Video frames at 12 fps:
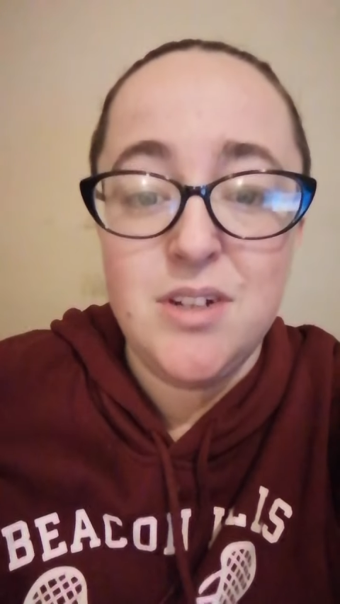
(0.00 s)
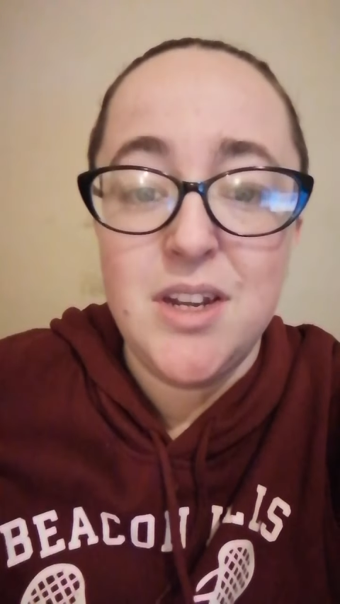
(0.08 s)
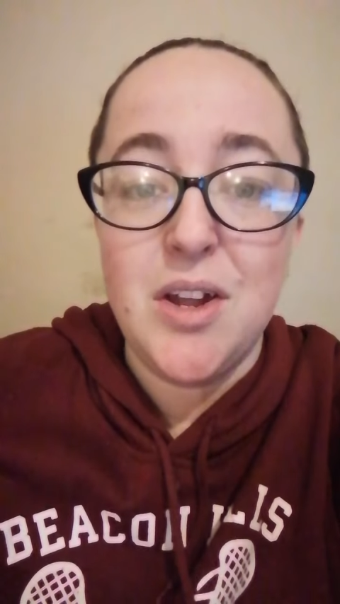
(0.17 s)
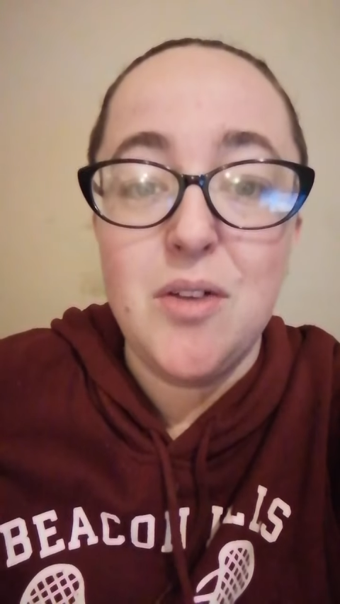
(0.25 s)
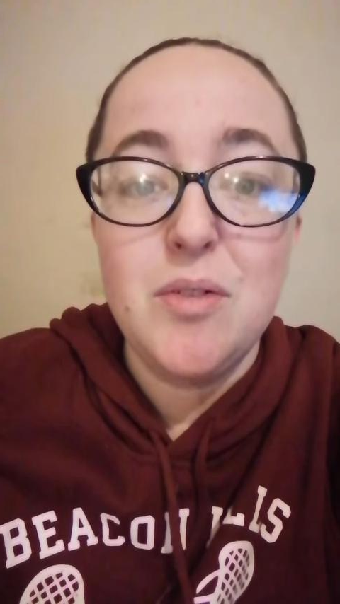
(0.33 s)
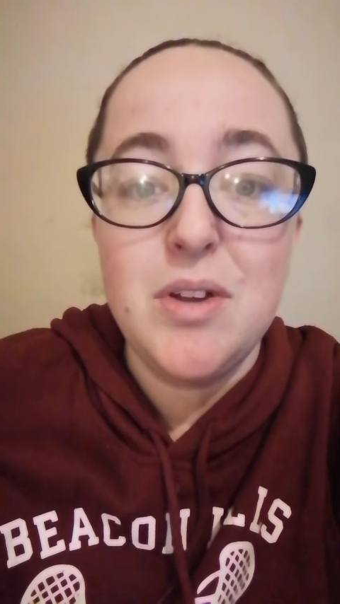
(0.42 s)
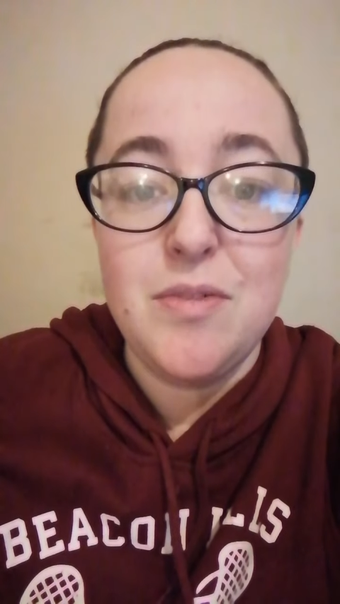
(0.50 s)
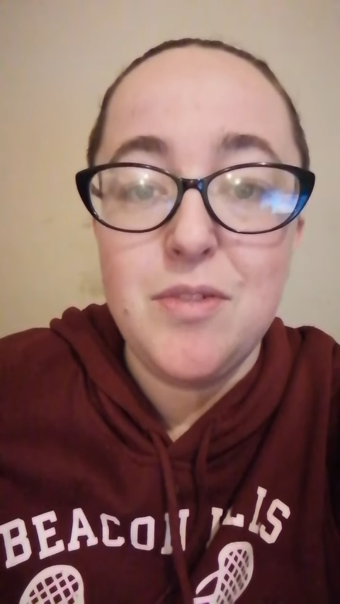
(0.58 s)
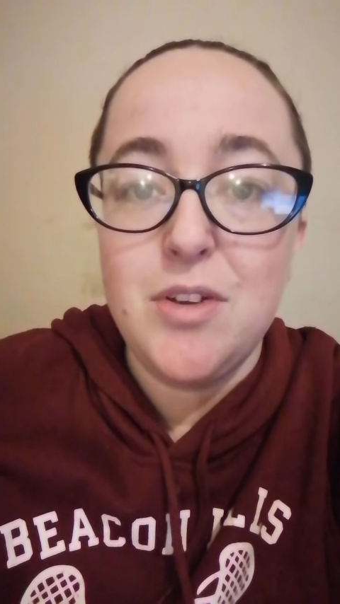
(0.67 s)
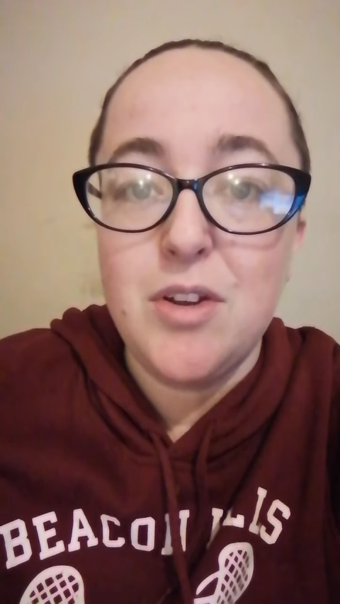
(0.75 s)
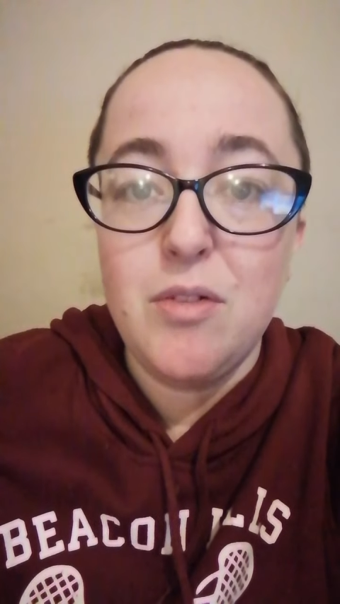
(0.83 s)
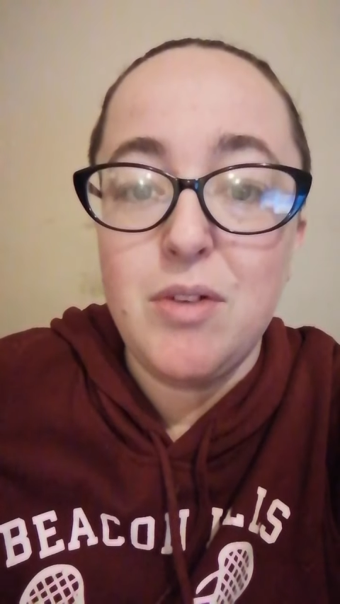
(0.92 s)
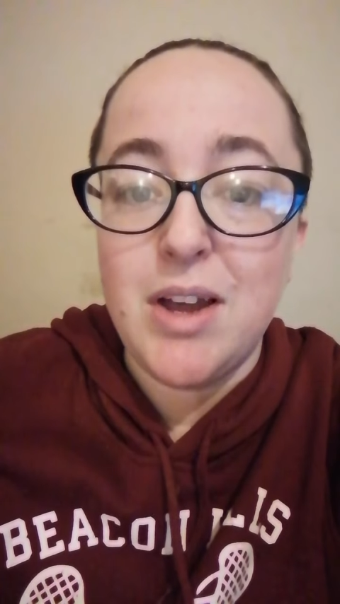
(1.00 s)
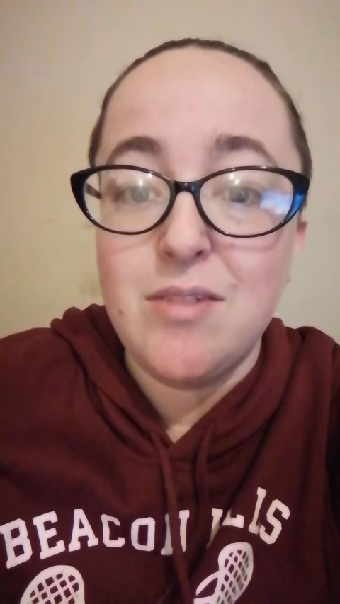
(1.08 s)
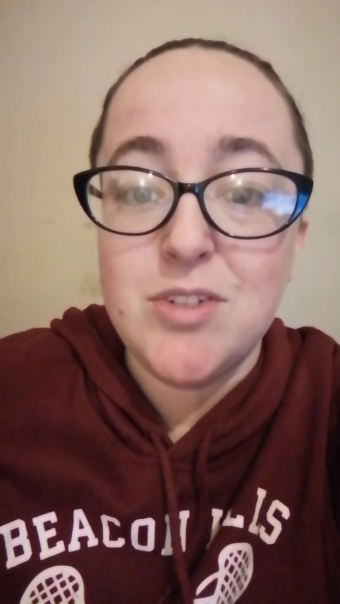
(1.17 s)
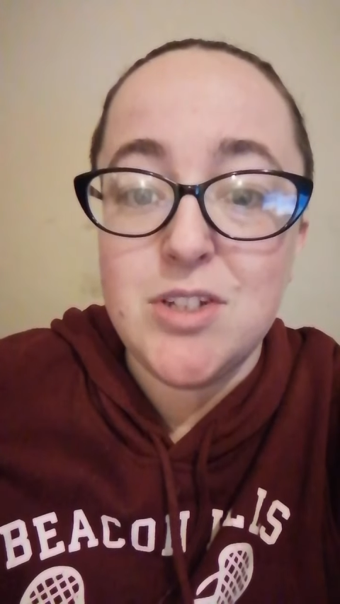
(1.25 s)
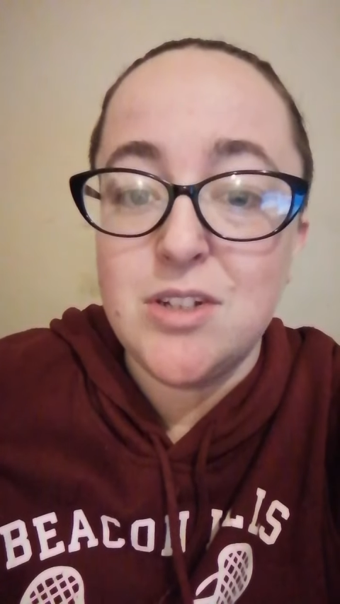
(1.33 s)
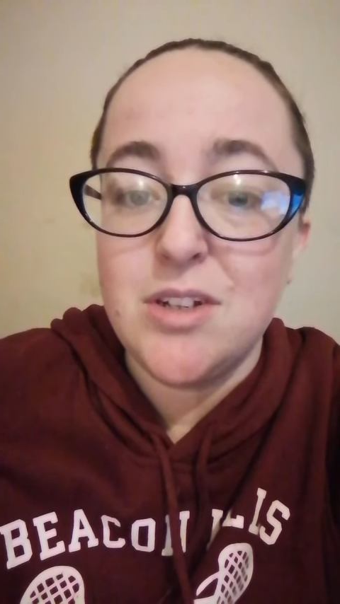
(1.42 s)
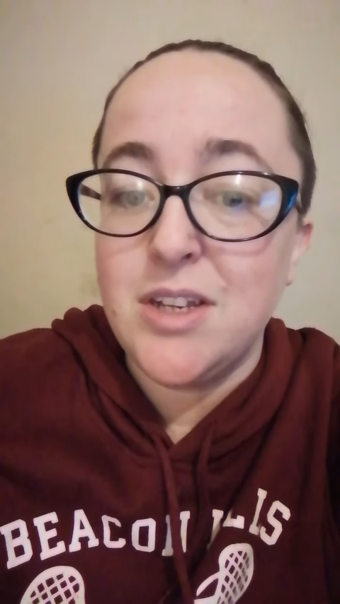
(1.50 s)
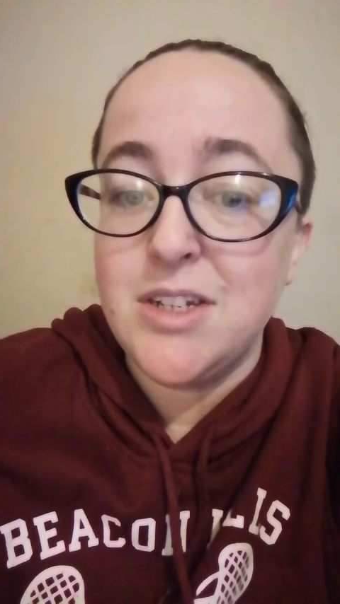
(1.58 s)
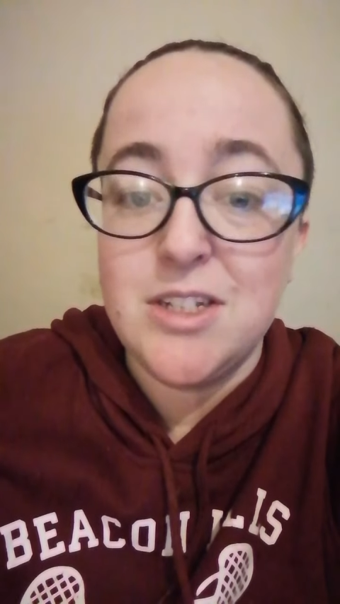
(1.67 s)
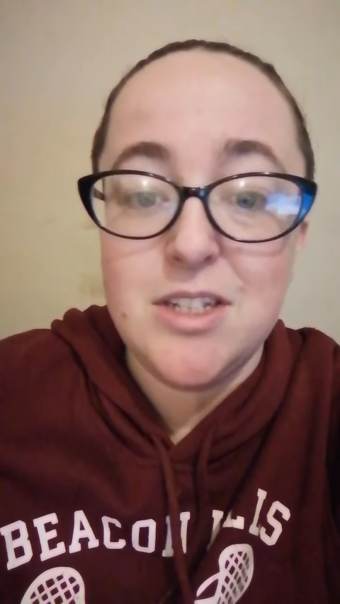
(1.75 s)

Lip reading: if you don't have an